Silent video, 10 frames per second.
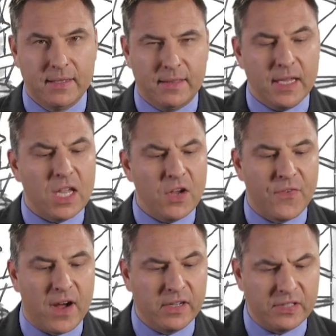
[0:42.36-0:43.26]
Thinking
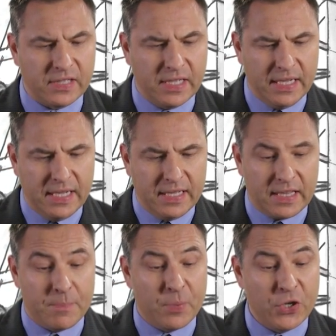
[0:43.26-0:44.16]
fast,
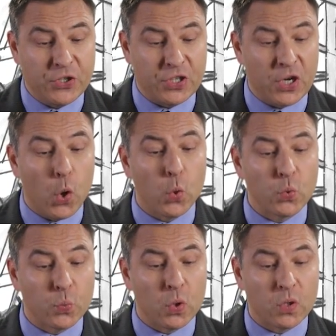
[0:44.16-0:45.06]
they pushed an
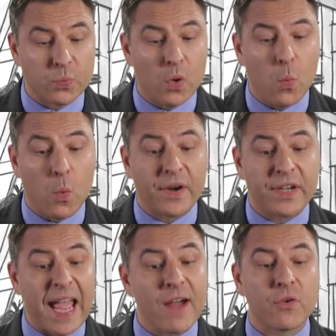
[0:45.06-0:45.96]
old World War I
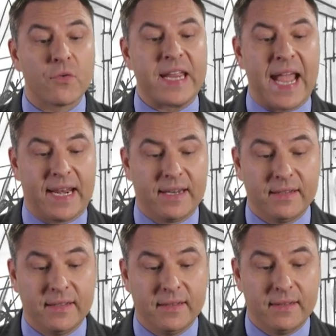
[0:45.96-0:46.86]
cavalry cannon
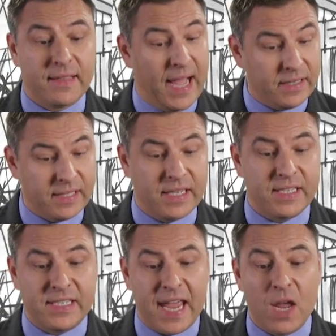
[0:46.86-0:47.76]
that in
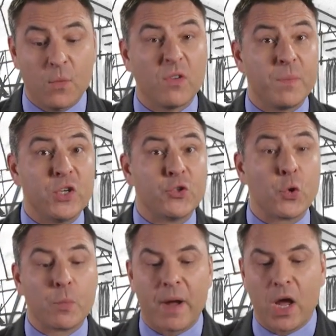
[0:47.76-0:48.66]
its day would have been
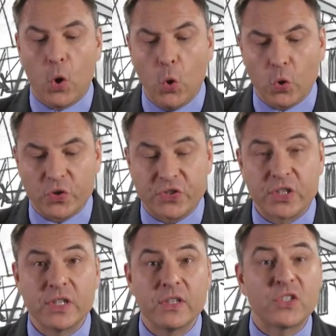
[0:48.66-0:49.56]
drawn by a horse
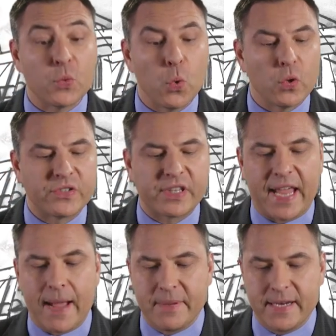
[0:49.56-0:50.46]
towards the
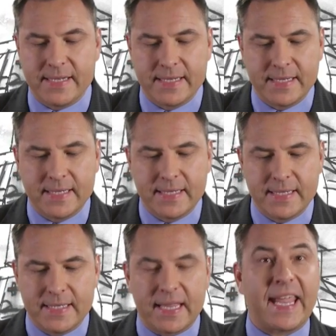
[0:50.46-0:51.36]
cabinet.
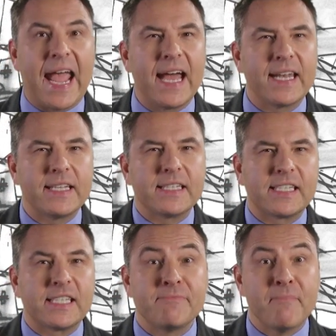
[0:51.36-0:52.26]
The cannon
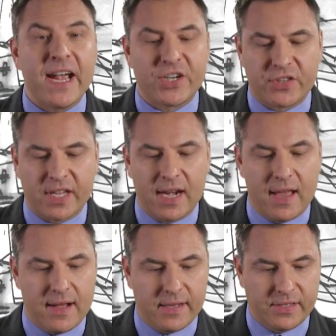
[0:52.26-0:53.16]
smashed the
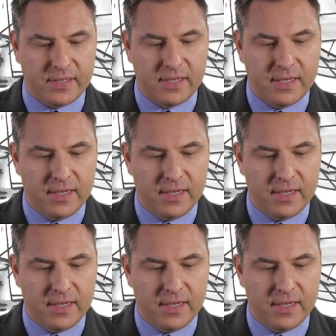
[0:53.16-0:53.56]
glass.